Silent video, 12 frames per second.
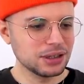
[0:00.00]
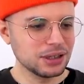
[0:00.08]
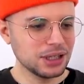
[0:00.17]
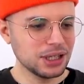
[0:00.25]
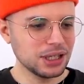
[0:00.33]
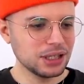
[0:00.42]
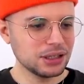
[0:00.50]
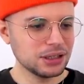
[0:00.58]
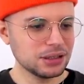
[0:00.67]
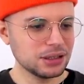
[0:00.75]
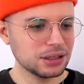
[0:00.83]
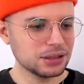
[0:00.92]
he
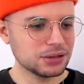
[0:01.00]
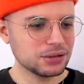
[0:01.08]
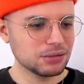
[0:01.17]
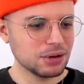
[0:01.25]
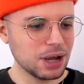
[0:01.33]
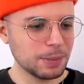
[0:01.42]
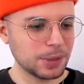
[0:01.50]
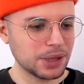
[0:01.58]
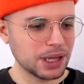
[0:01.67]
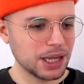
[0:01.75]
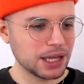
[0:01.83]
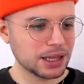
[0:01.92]
could drop
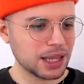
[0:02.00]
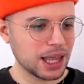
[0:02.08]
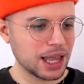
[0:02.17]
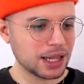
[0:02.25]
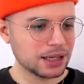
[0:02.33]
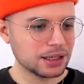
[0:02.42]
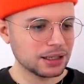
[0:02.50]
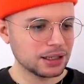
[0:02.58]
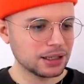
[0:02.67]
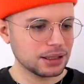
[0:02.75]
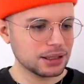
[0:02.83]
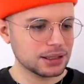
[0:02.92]
it like that?
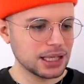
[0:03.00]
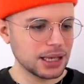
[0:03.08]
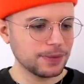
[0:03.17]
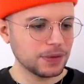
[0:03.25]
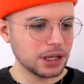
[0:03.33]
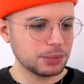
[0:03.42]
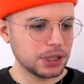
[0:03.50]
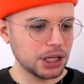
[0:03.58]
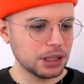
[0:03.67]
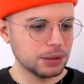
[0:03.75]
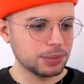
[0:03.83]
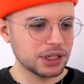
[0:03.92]
Is that Flip
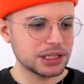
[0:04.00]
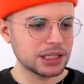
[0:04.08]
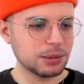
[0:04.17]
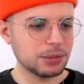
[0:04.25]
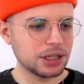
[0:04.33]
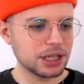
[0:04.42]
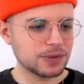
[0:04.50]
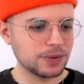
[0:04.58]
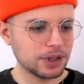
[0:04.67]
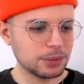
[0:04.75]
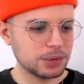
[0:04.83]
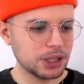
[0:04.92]
D? Please tell me that's
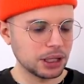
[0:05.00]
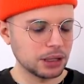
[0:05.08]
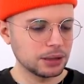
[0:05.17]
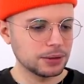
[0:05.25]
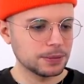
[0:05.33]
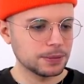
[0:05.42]
Flip D.